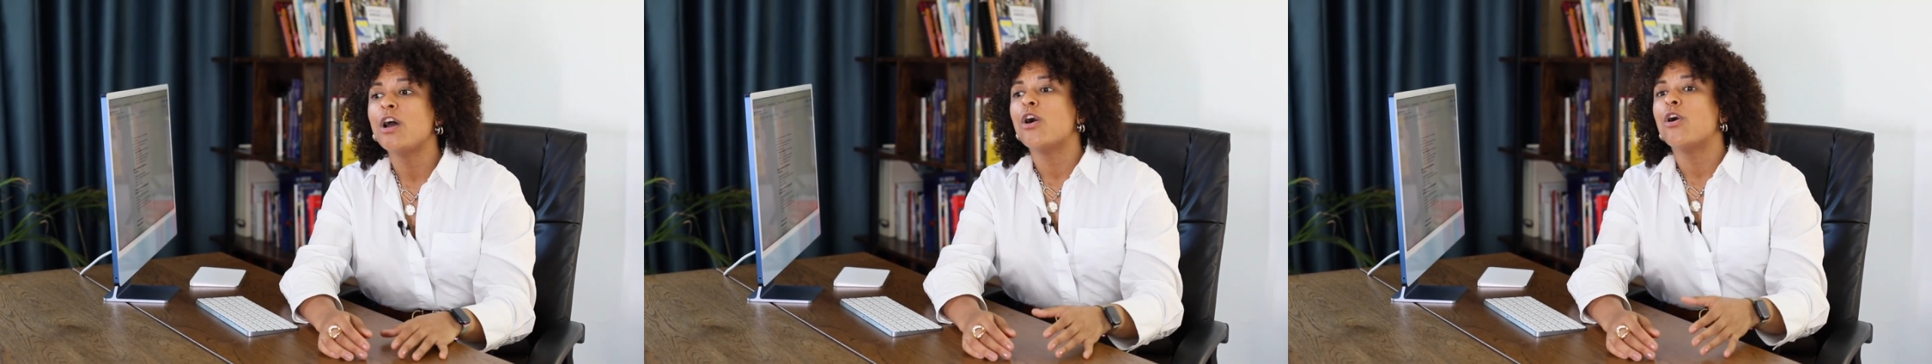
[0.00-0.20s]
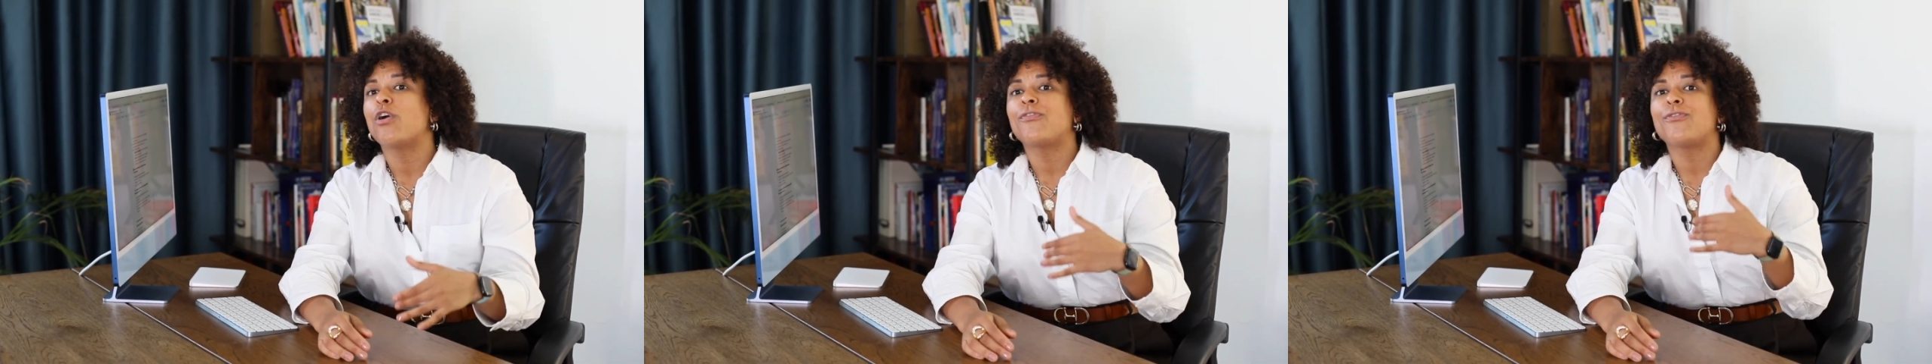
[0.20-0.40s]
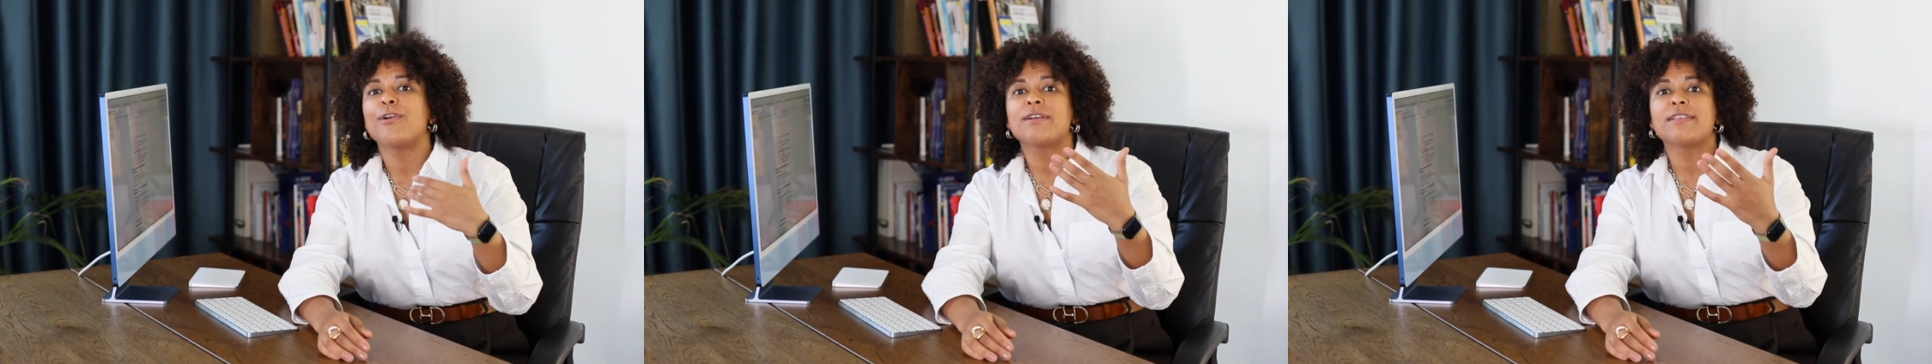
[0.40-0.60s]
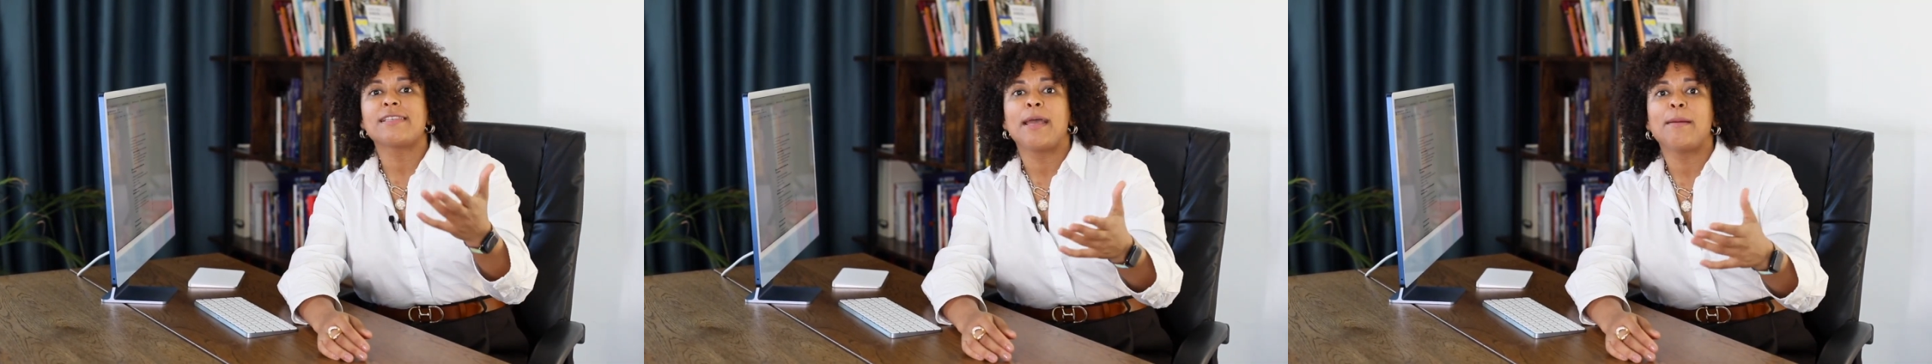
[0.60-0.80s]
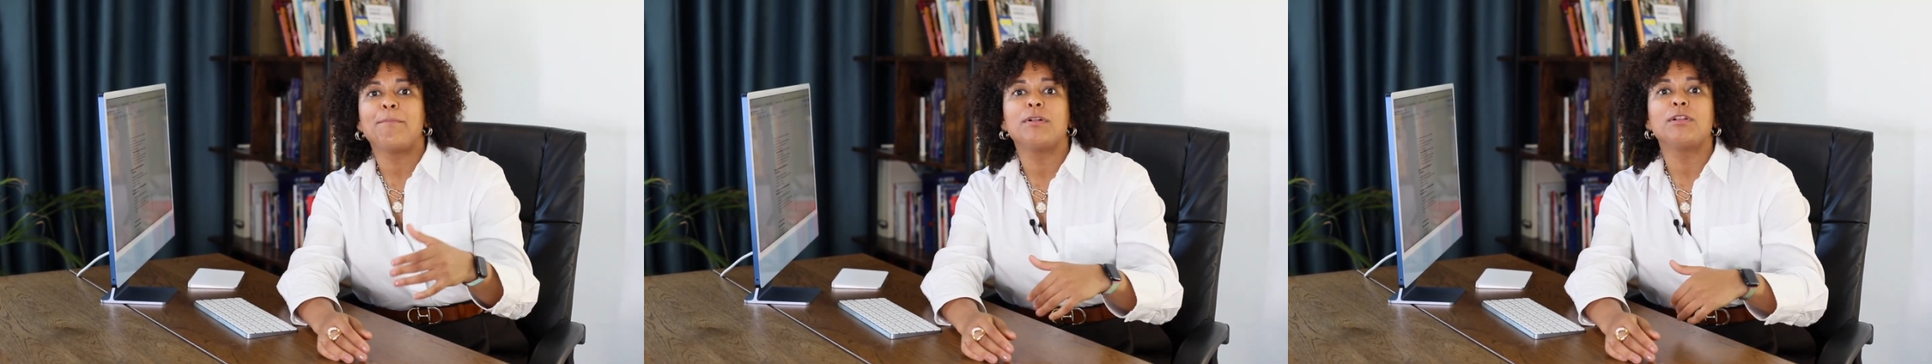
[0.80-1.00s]
or for
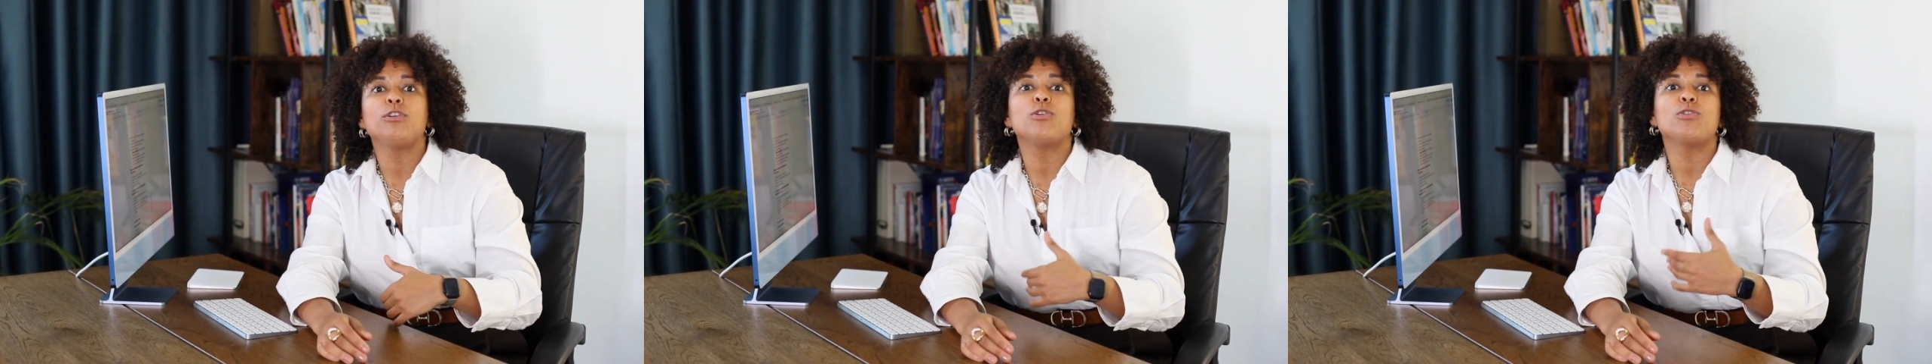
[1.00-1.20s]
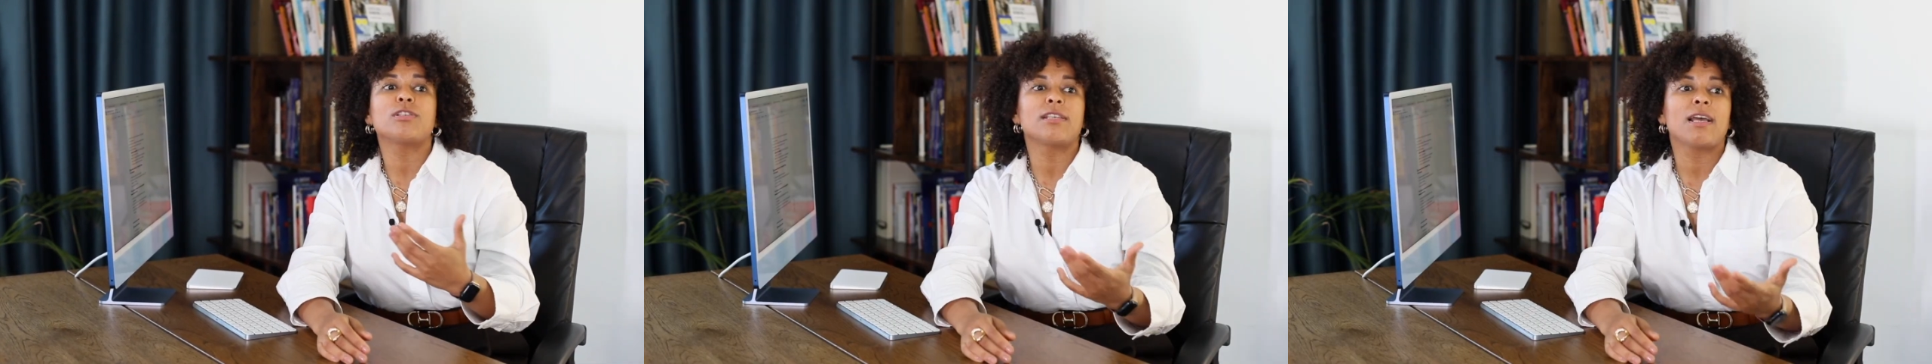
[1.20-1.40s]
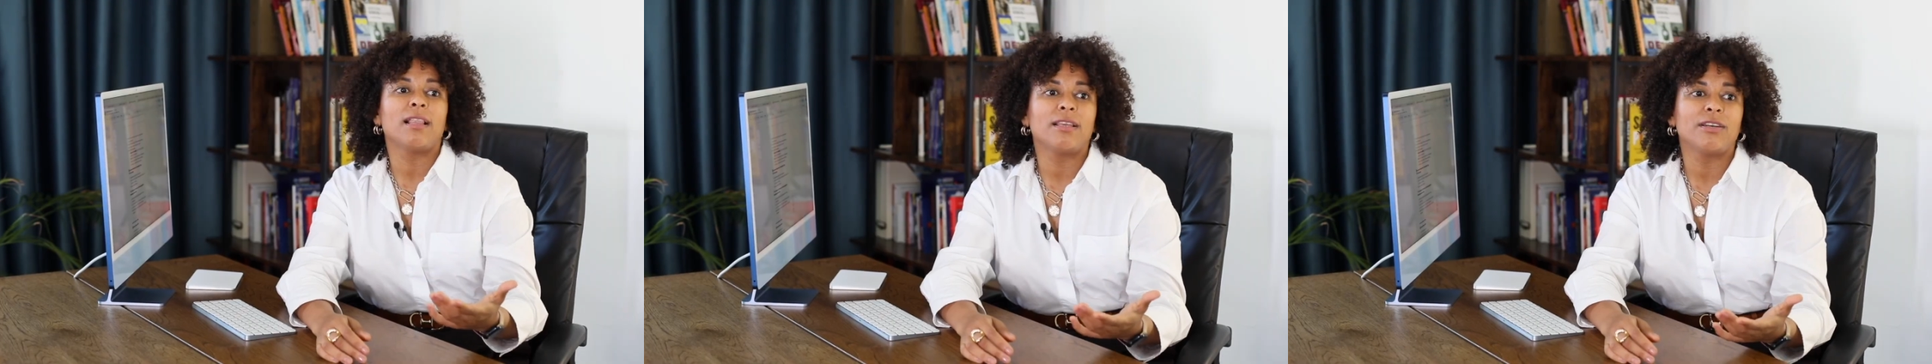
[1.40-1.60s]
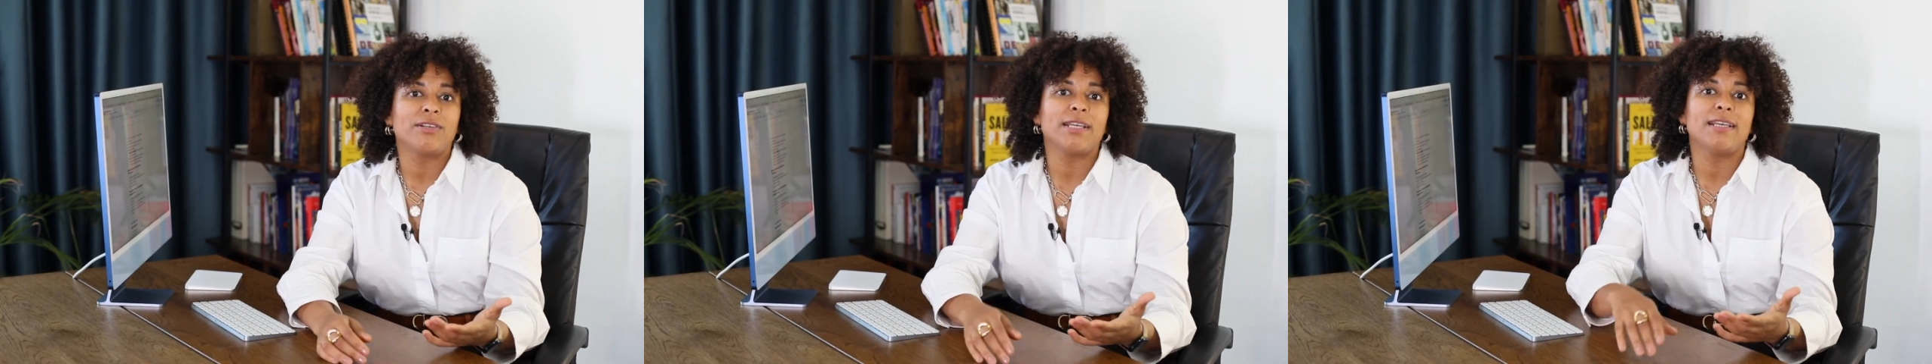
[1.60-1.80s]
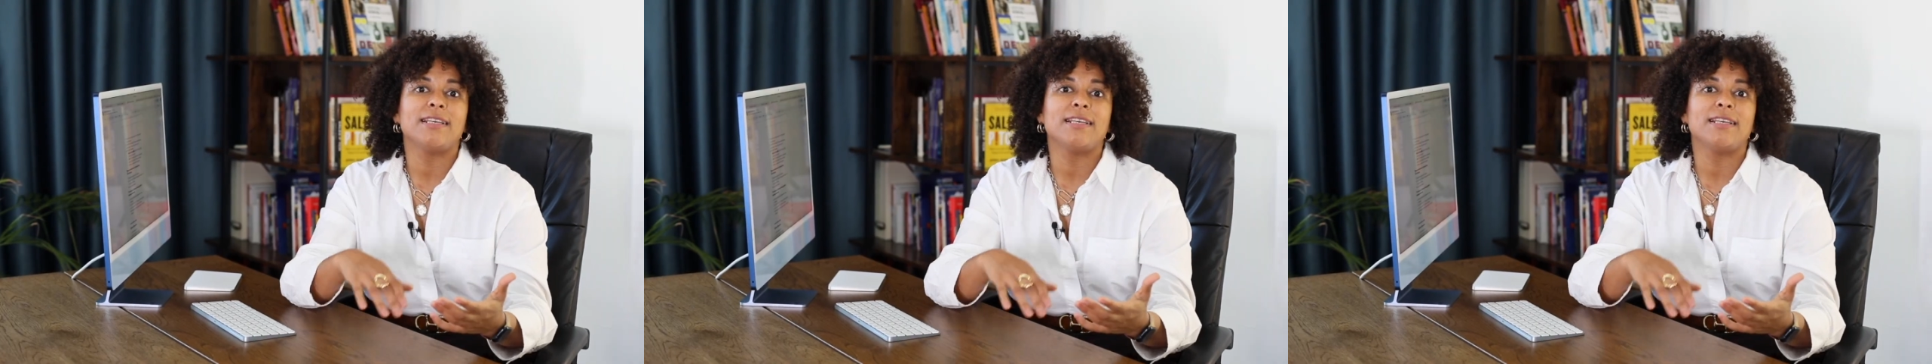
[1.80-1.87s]
example, your salary,